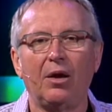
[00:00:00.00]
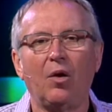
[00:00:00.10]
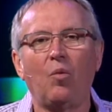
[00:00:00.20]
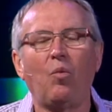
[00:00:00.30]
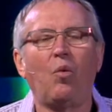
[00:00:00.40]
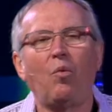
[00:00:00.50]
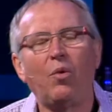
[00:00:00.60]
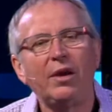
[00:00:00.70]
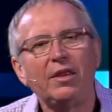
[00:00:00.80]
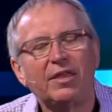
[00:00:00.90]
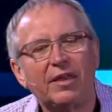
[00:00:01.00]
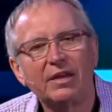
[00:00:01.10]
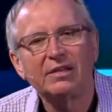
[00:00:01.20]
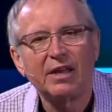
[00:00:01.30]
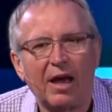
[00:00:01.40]
One of the
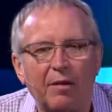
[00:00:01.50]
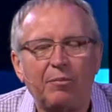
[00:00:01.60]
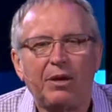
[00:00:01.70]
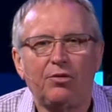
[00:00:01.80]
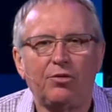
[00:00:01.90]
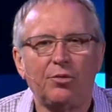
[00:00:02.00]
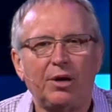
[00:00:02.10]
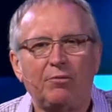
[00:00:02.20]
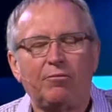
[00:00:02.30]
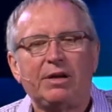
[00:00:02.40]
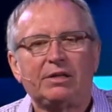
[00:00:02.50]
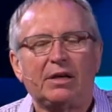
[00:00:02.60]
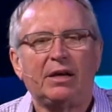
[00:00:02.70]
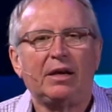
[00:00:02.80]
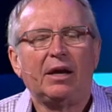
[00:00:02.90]
things I've been doing
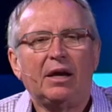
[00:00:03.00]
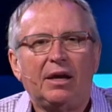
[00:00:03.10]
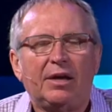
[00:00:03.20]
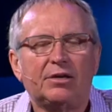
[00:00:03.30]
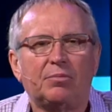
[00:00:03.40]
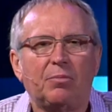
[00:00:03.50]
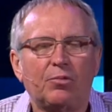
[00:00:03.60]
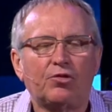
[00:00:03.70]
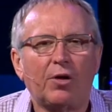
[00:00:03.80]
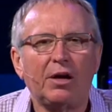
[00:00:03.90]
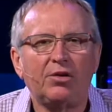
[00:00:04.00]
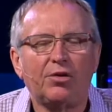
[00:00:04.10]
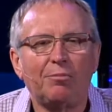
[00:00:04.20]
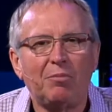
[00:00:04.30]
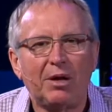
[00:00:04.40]
recently is trying
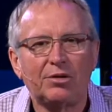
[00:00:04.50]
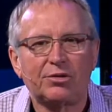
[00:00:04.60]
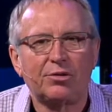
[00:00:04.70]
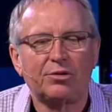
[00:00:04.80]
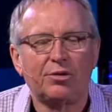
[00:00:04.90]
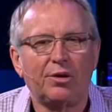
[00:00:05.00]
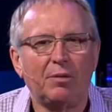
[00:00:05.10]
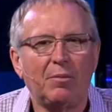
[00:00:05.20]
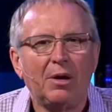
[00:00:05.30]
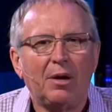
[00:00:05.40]
to minister to them,